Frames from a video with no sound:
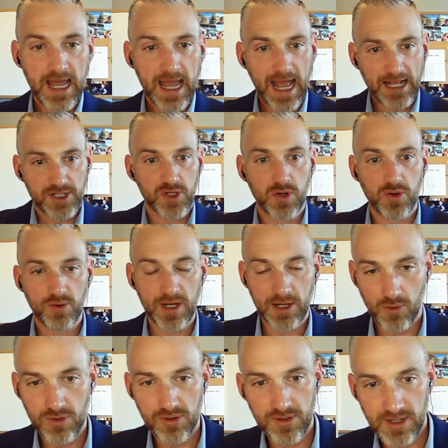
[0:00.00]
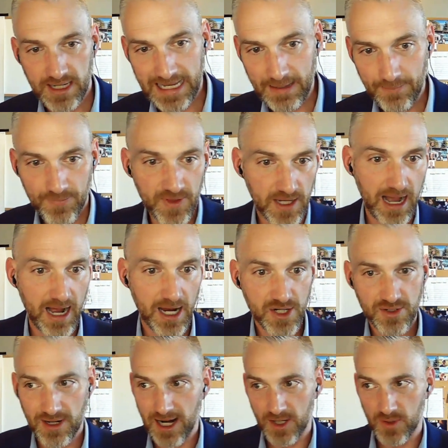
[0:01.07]
And so in order to keep the
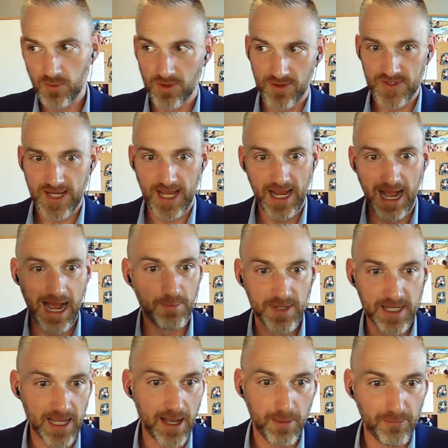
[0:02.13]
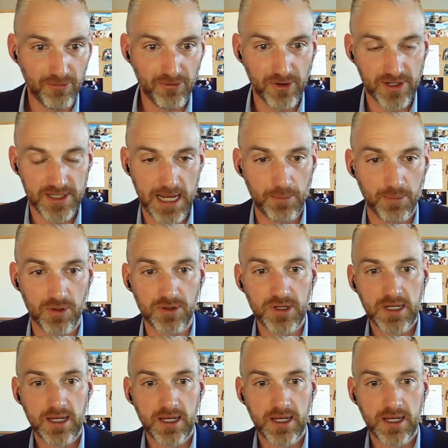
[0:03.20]
contract with, say, IBM, for example,